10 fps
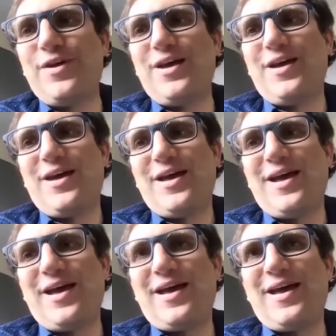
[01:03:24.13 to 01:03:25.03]

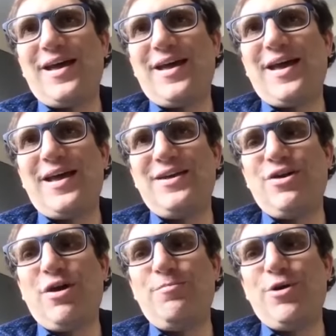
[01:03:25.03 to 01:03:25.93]

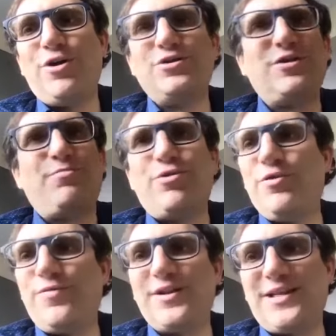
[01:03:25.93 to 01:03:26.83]
burdens of proof,
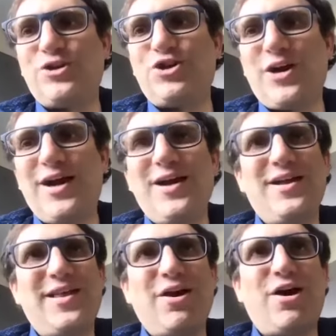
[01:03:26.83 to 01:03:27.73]
etc.,
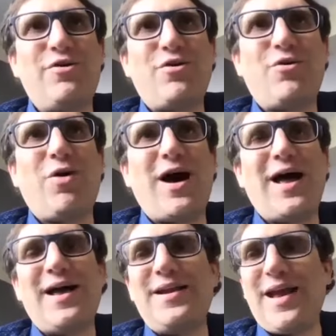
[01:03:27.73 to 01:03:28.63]
that are
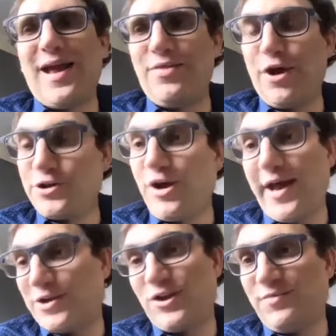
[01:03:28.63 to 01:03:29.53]
required, and those are
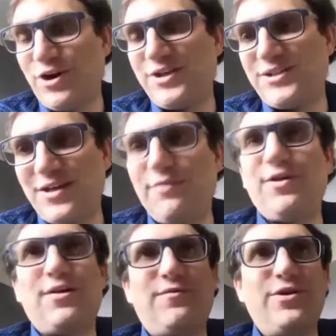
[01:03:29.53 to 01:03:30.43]
actually very
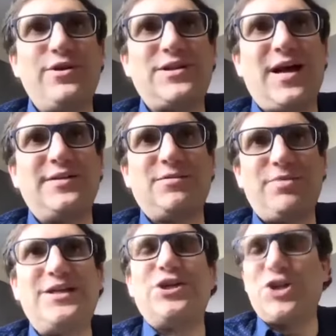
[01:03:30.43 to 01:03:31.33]
significant for these kinds of
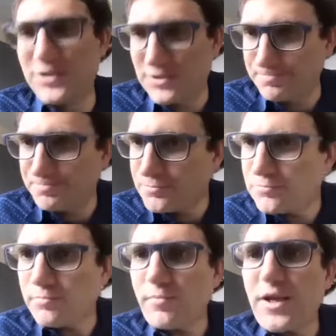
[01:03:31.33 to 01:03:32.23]
petitions.
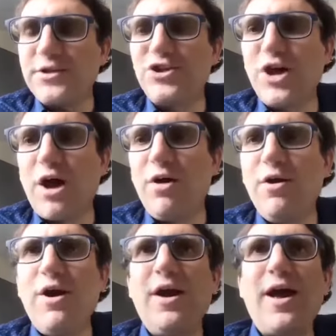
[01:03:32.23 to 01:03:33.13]
So,
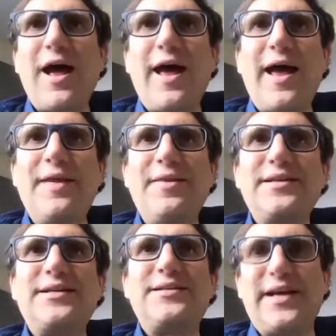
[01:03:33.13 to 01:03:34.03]
and their
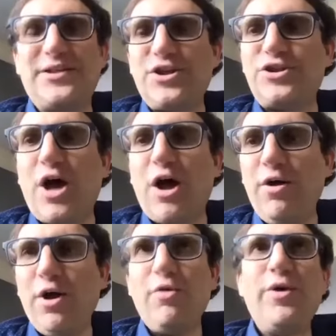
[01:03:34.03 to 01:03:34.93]
success. So
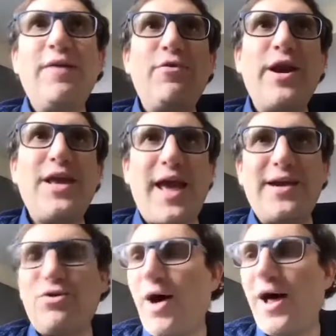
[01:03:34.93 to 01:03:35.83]
we have already had
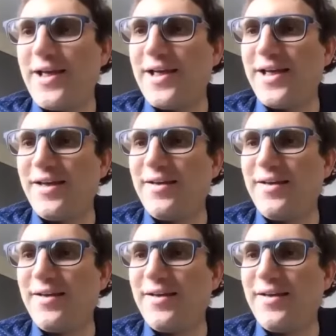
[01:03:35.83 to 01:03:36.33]
quite a